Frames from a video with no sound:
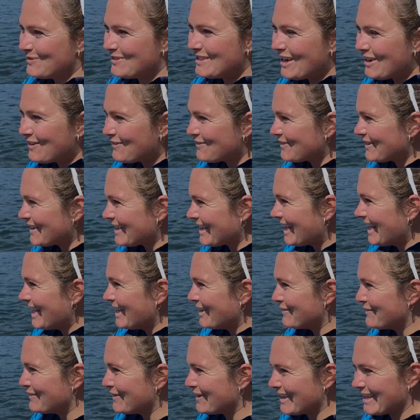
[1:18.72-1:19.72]
definitely
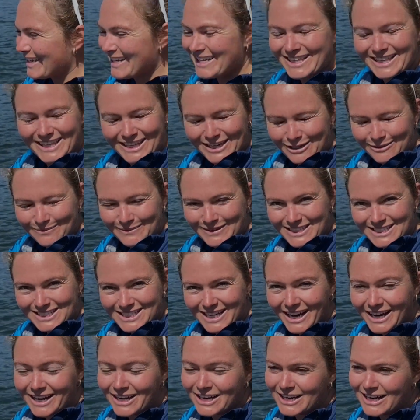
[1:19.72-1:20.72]
feeling a little bit
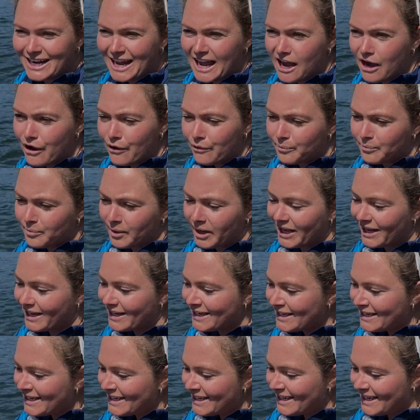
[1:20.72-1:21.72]
tired now, but
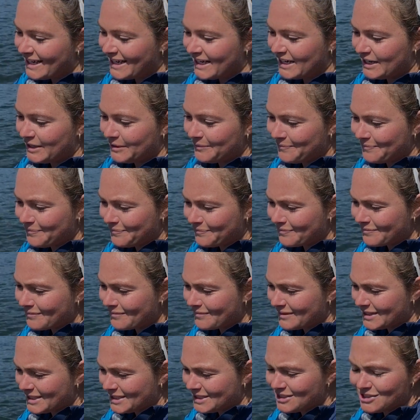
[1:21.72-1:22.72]
um,
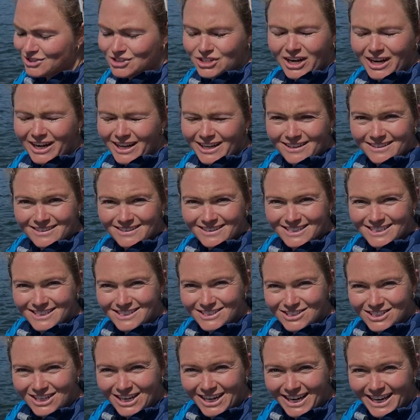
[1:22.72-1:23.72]
this is training. This
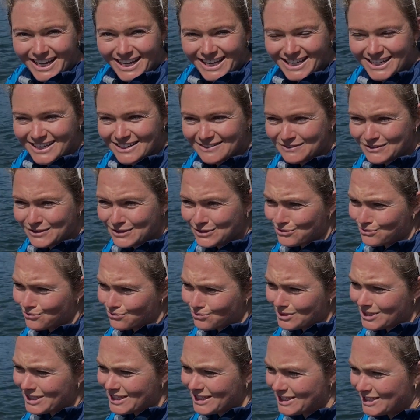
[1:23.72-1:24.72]
is training, and it feels
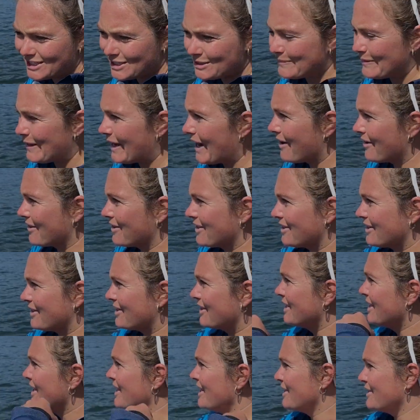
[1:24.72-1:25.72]
really good to be out here.
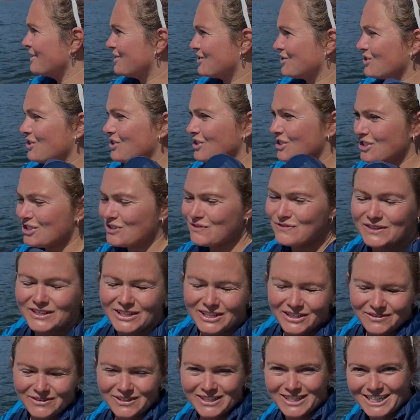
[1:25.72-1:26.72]
The shoulder's
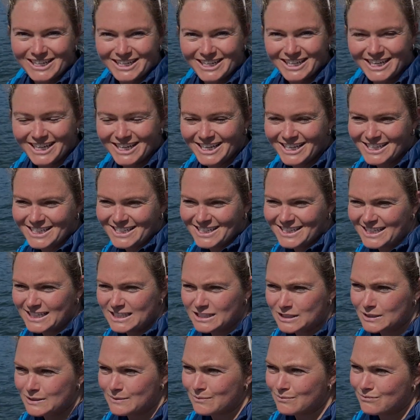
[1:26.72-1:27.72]
feeling really good.
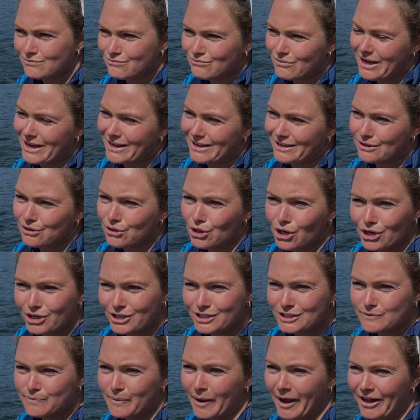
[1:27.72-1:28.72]
That's my
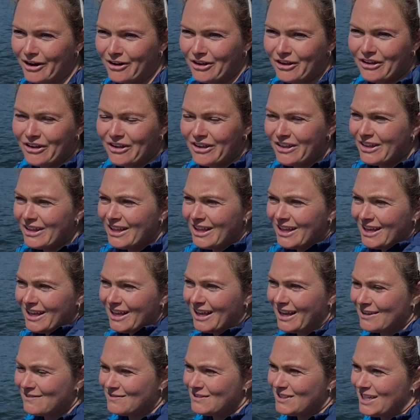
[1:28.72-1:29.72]
longest paddle
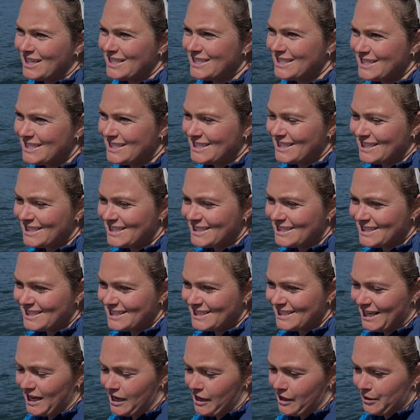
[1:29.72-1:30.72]
I've done
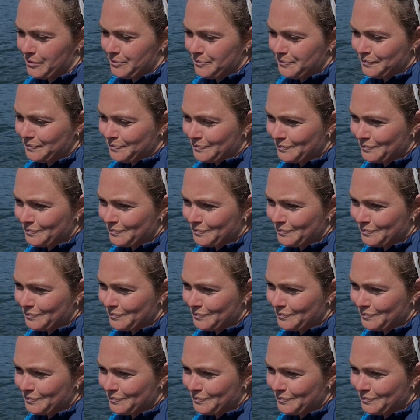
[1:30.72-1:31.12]
since um,